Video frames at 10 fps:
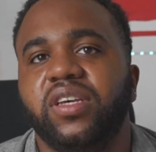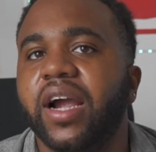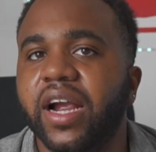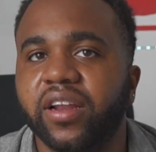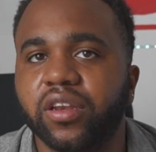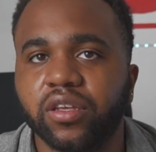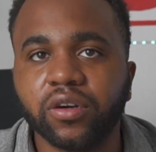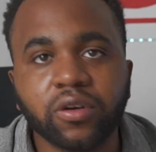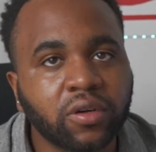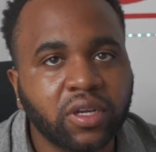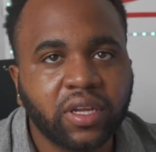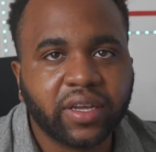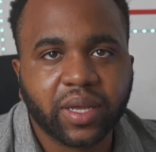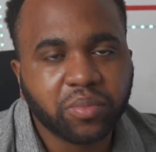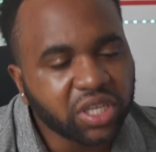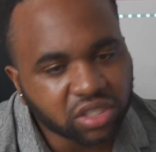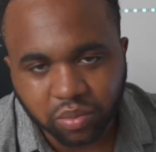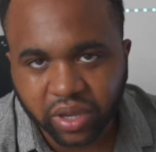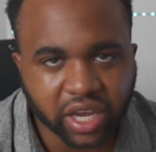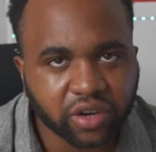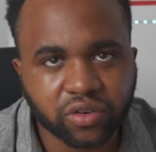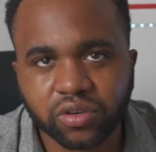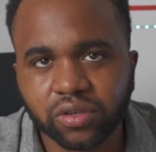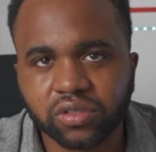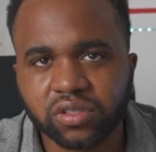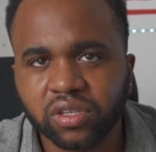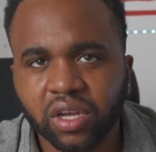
all right then, I can beat some cane rows,